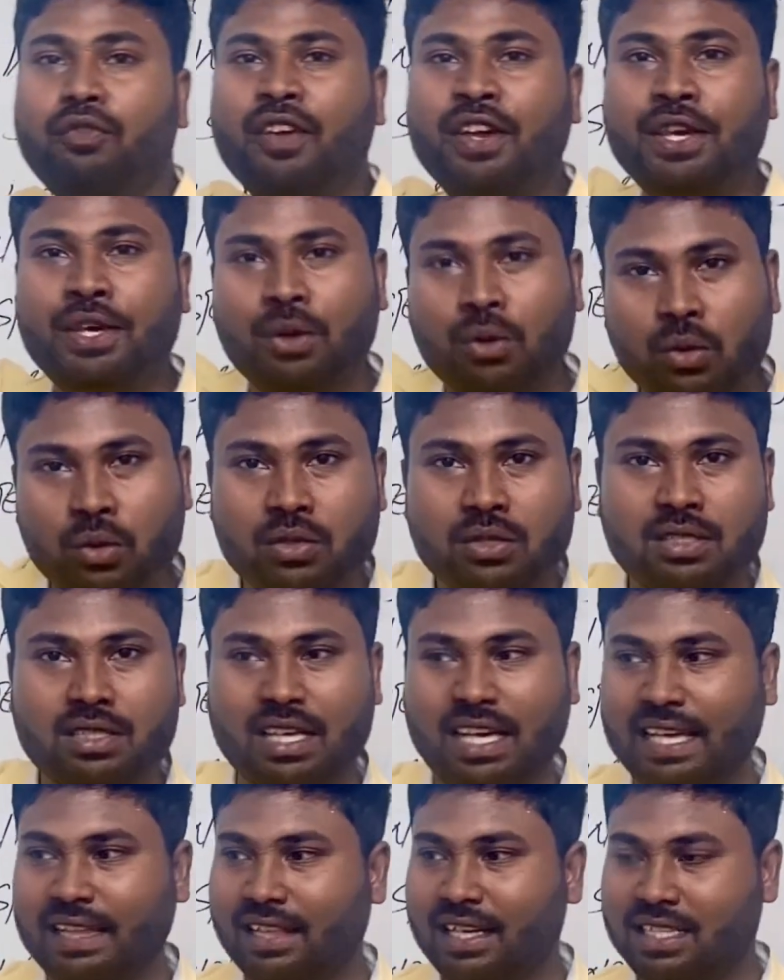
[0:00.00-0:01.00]
we
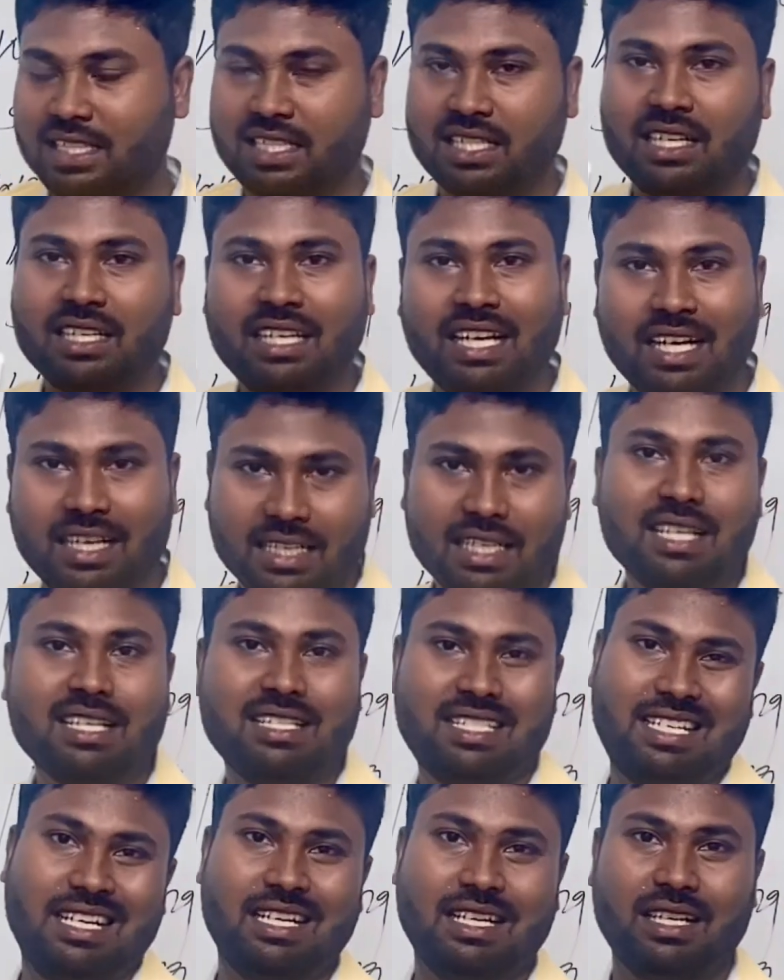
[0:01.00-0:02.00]
use in that certain
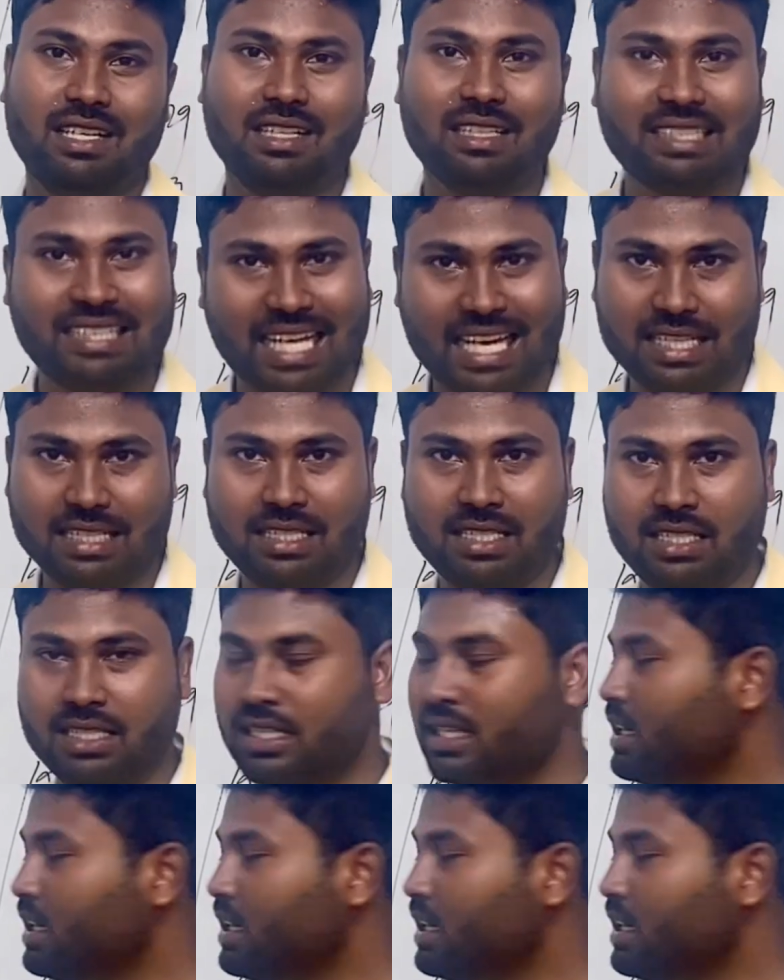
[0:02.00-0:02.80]
tense,